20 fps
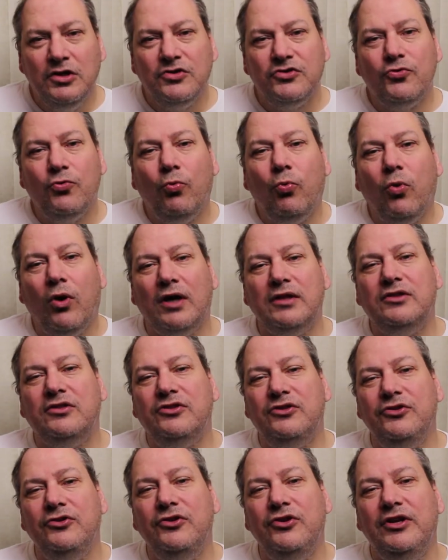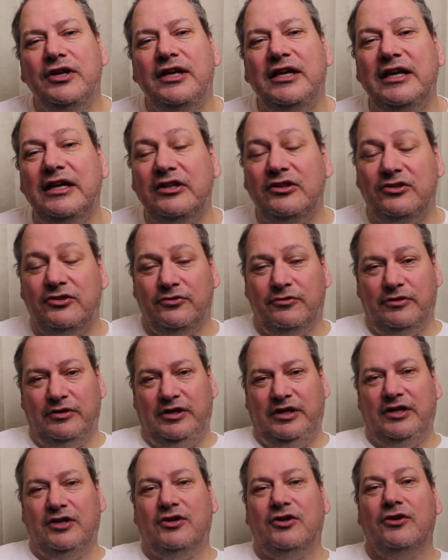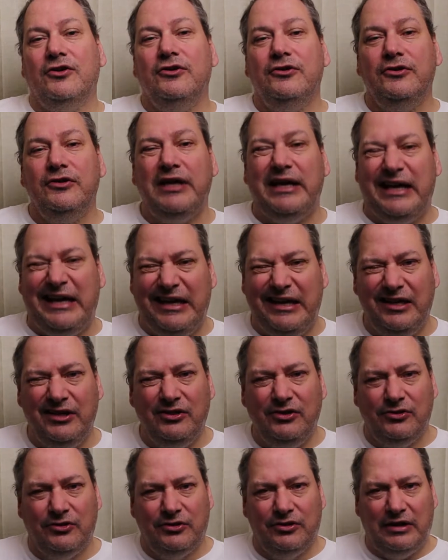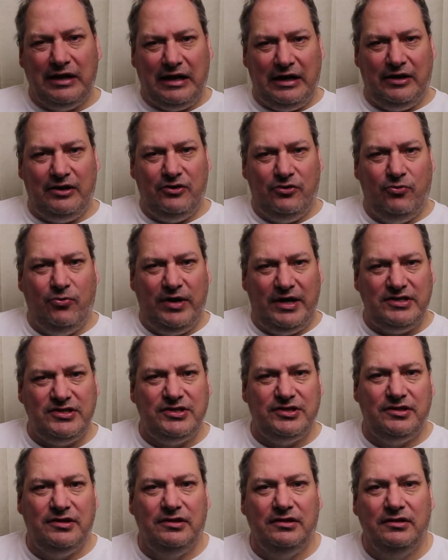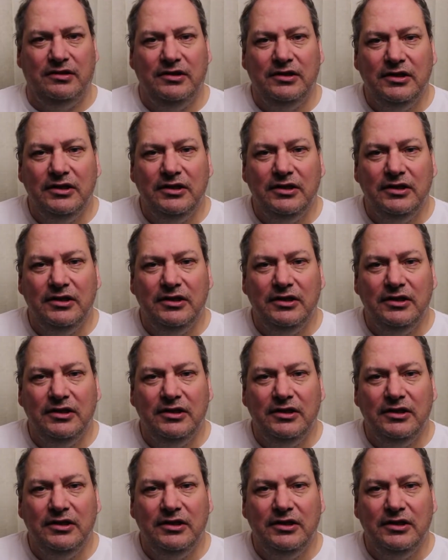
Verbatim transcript: So what do you need to include in your question?